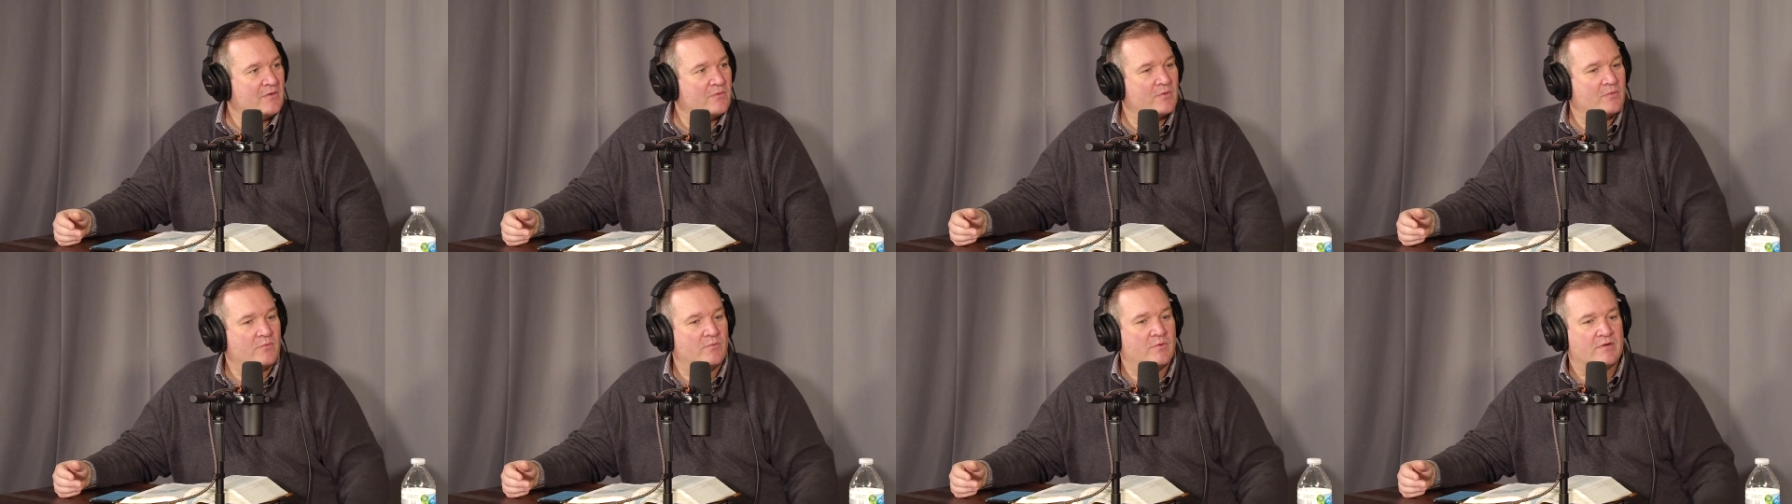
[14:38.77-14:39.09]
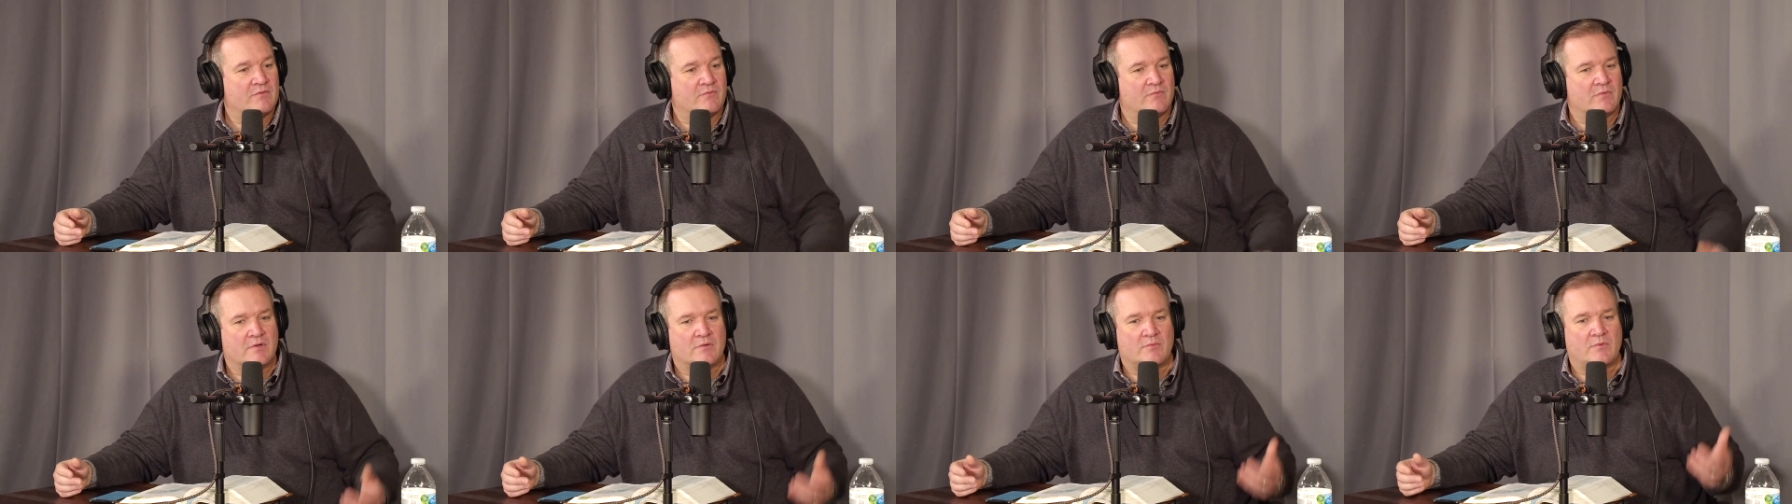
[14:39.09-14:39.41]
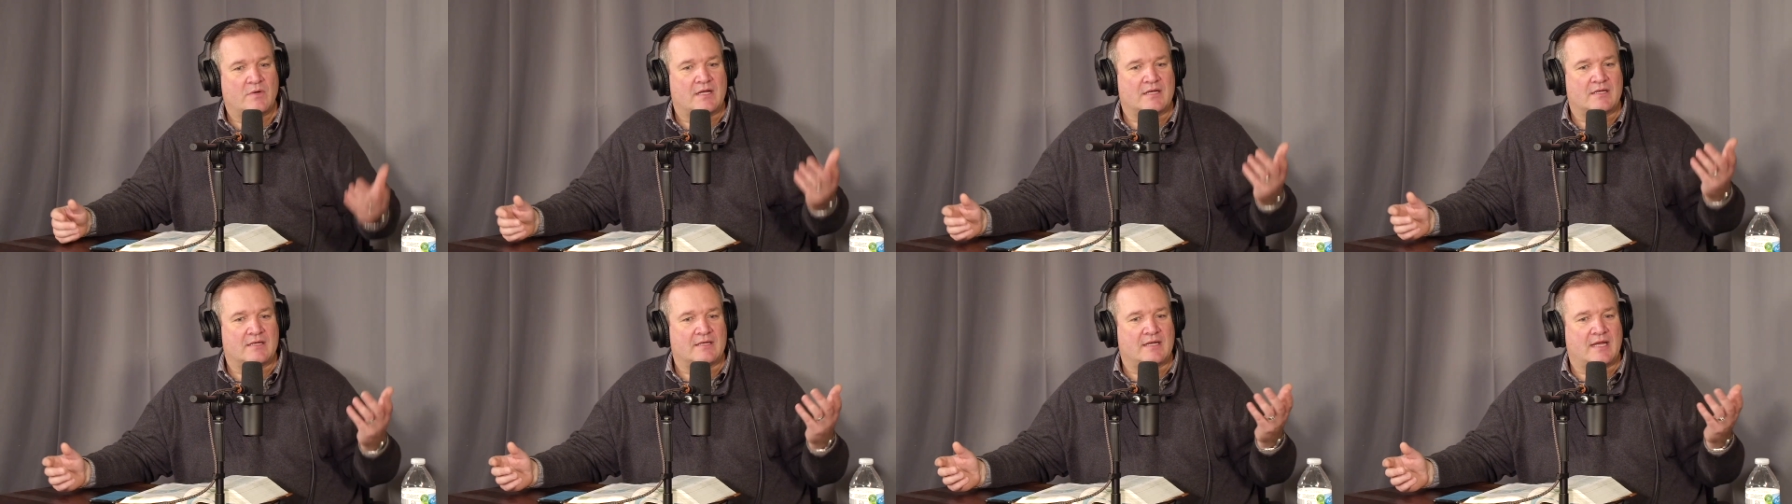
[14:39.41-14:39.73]
we're, we're
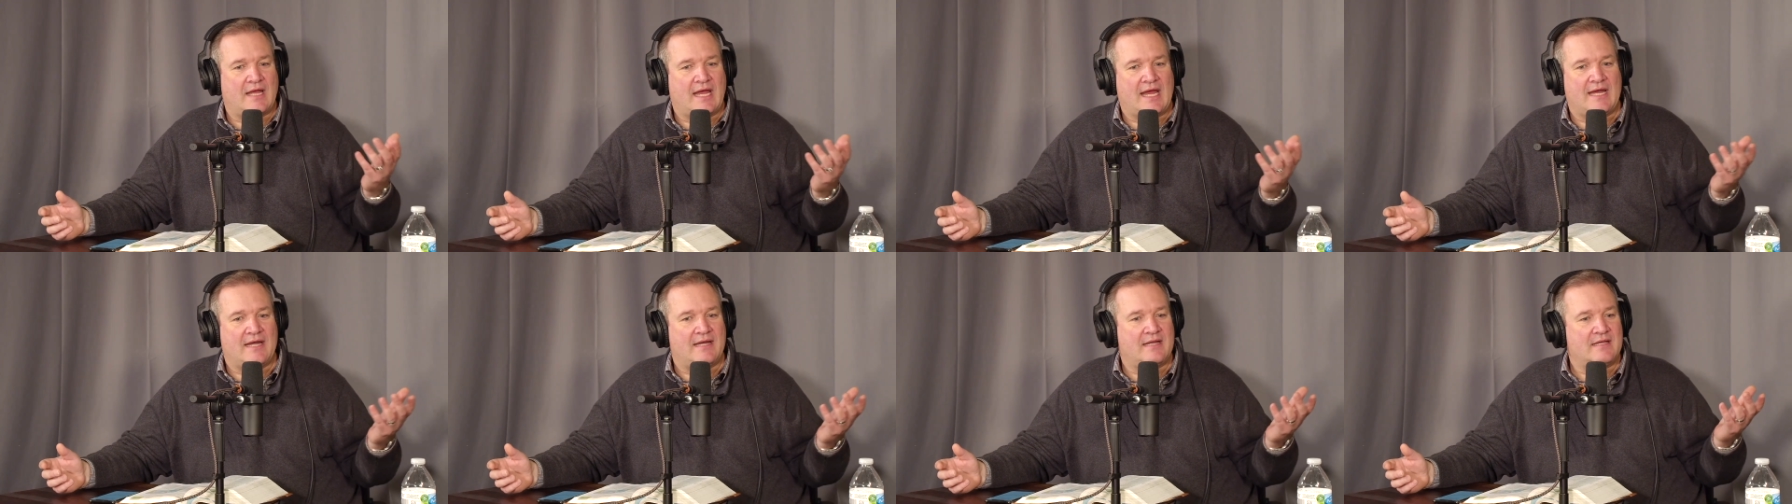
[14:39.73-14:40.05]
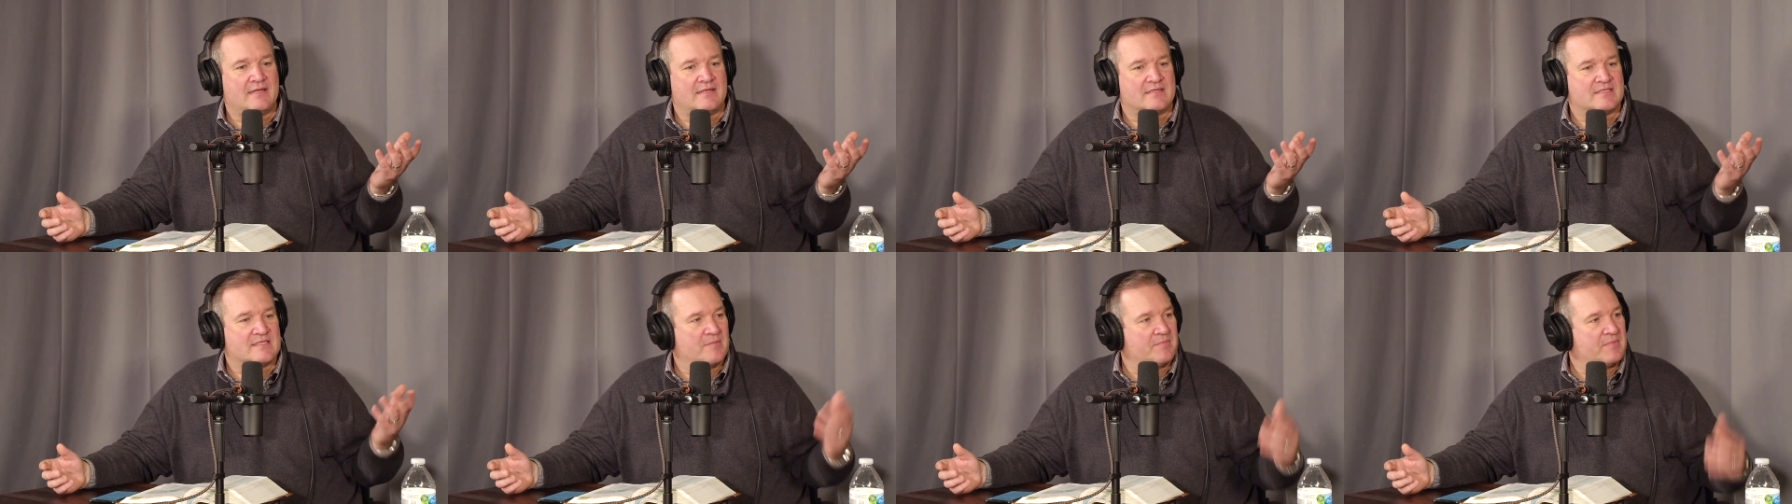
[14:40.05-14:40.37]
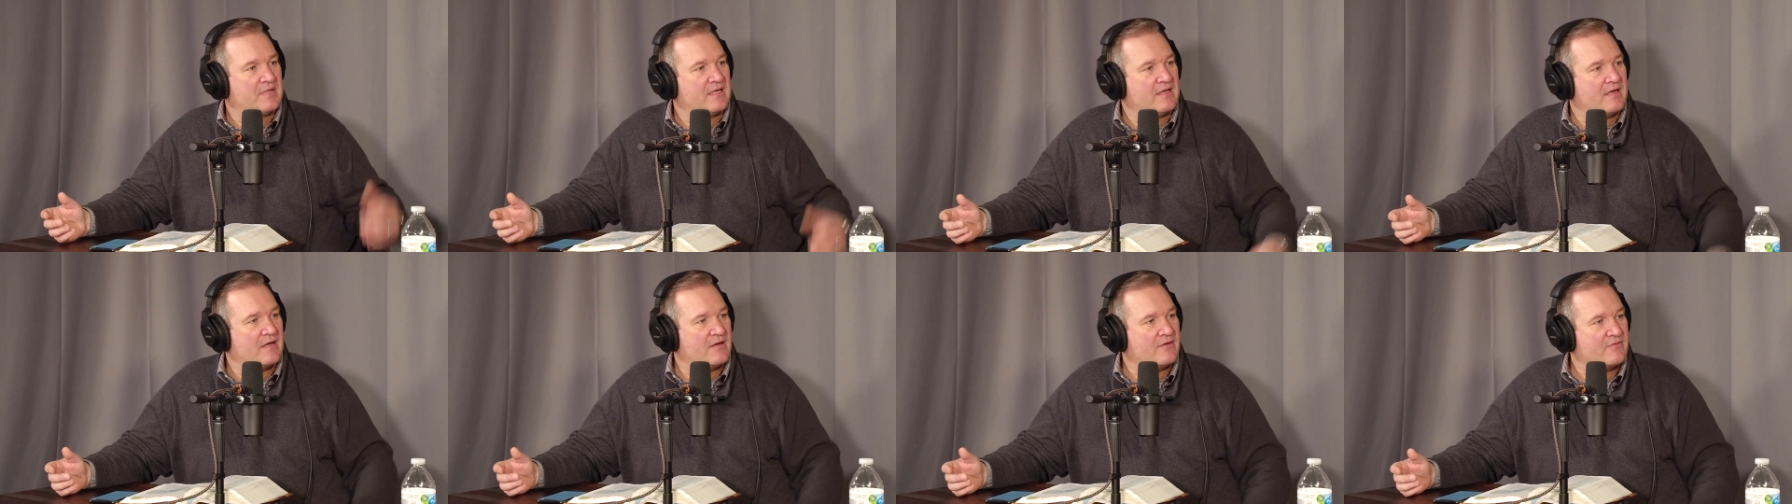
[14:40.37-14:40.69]
what in 80
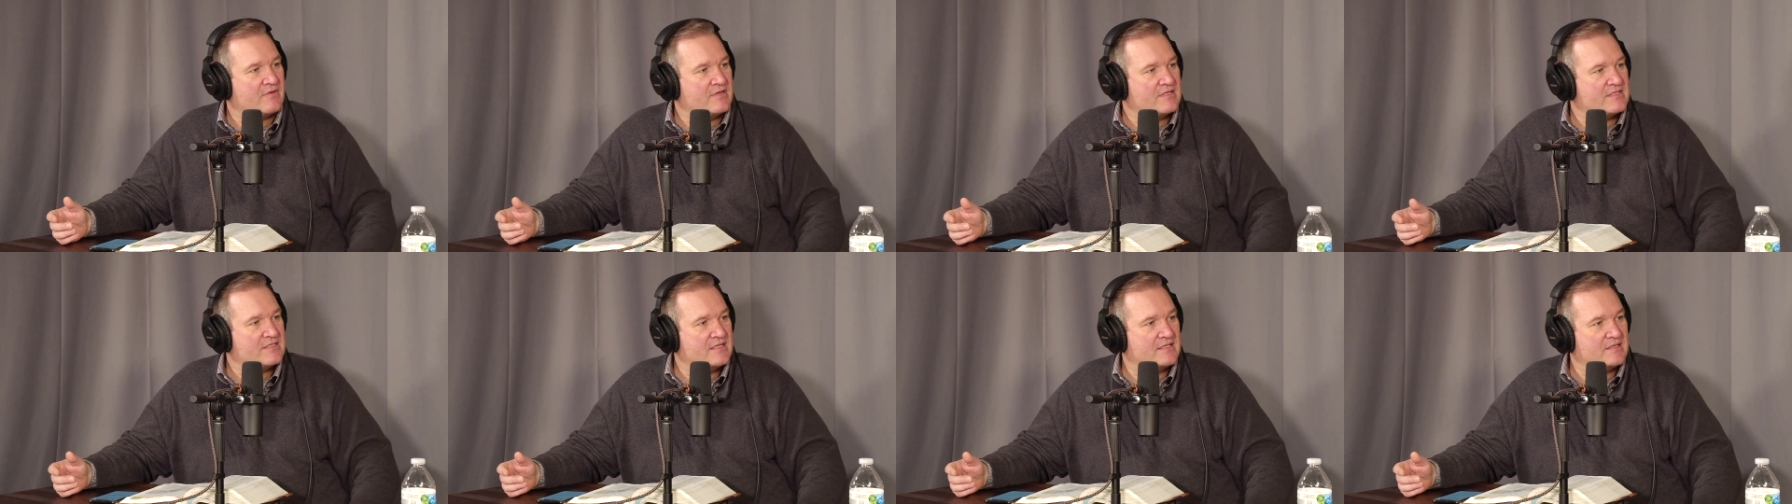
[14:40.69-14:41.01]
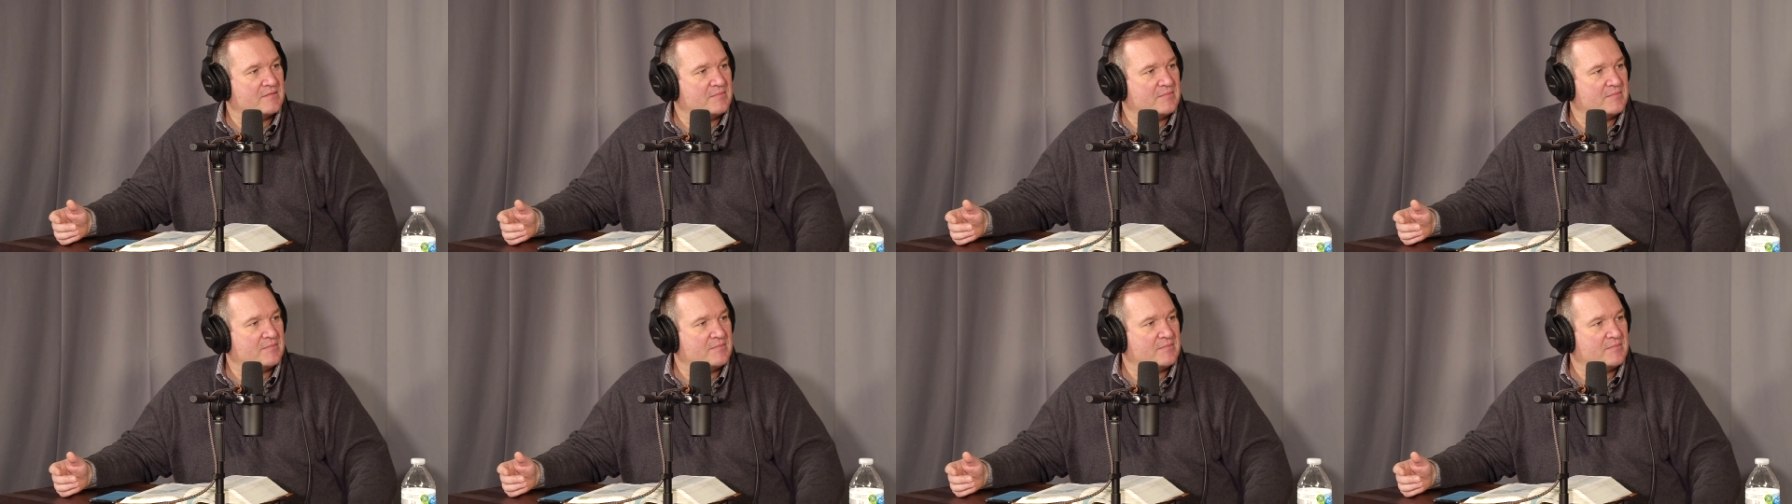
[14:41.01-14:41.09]
something countries on